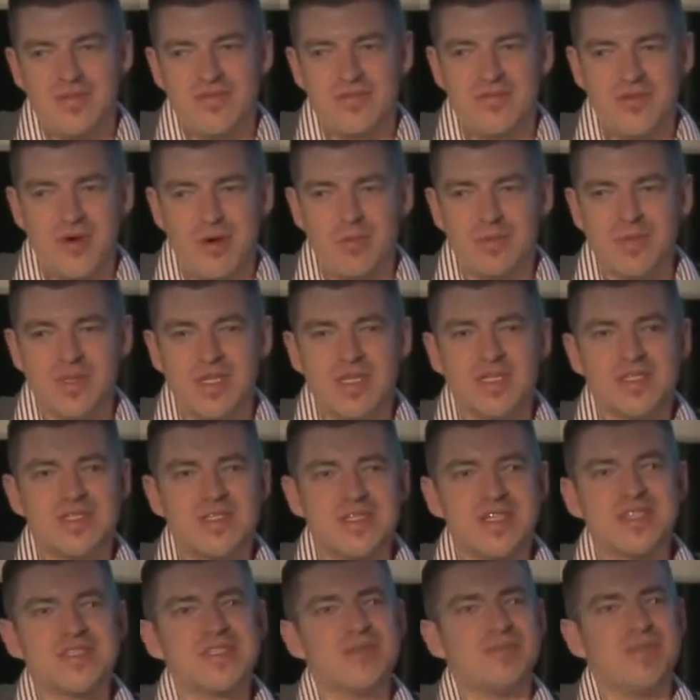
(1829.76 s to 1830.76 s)
from this
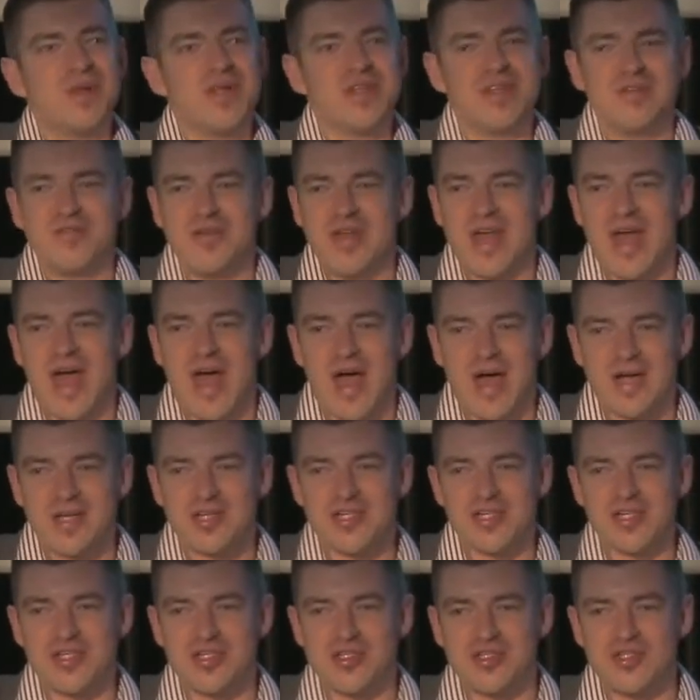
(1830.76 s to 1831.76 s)
disciplinary
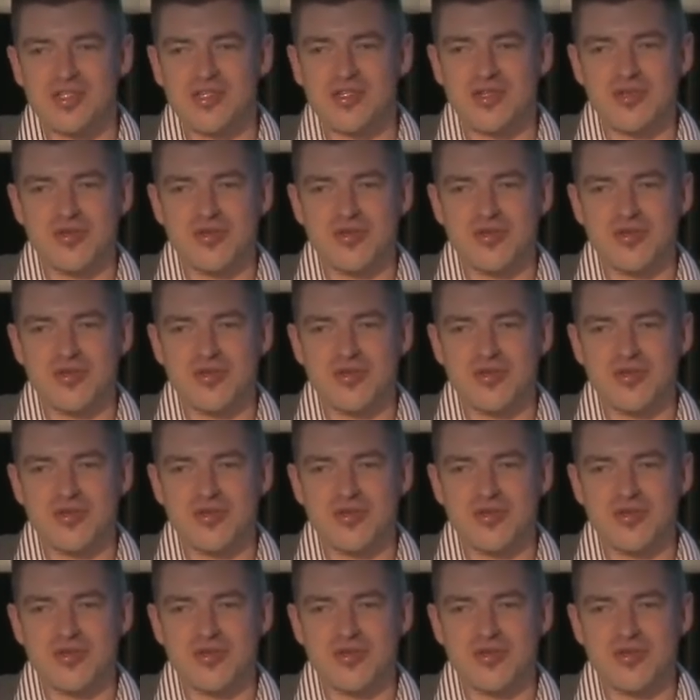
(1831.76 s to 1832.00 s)
action